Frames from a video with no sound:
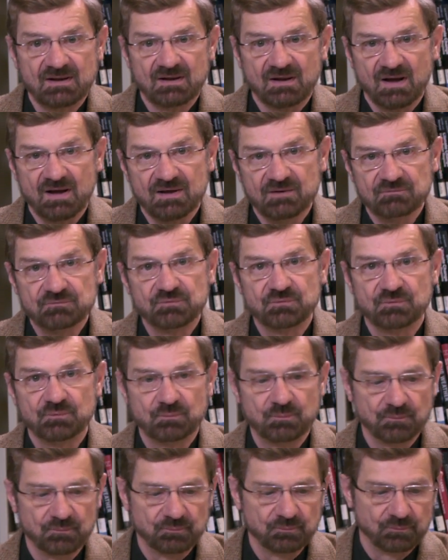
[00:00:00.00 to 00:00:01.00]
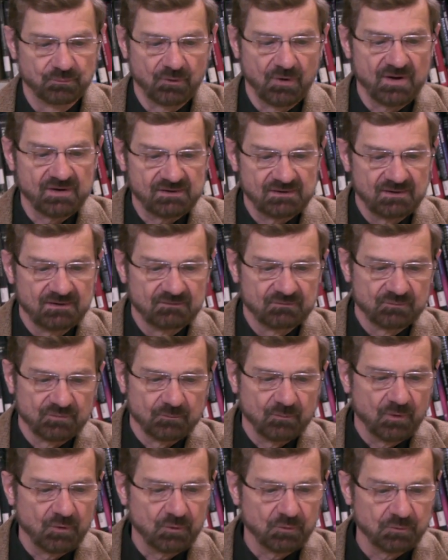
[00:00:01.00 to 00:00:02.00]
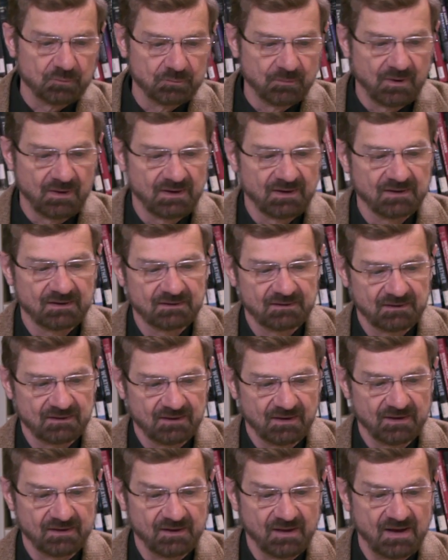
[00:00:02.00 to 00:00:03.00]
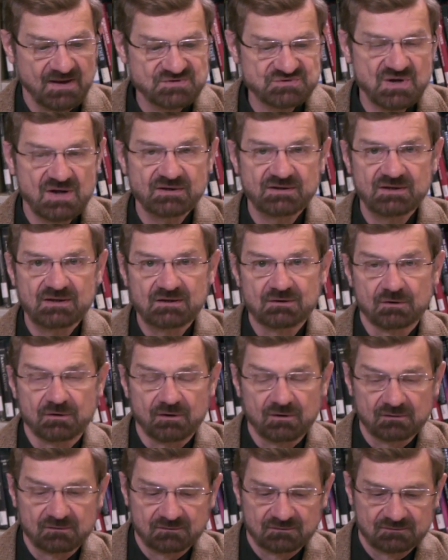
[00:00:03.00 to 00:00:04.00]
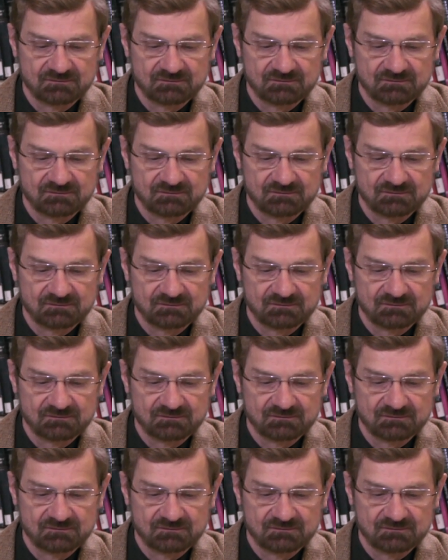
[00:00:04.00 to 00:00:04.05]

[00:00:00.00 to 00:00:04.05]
I've brought from home an ice hockey or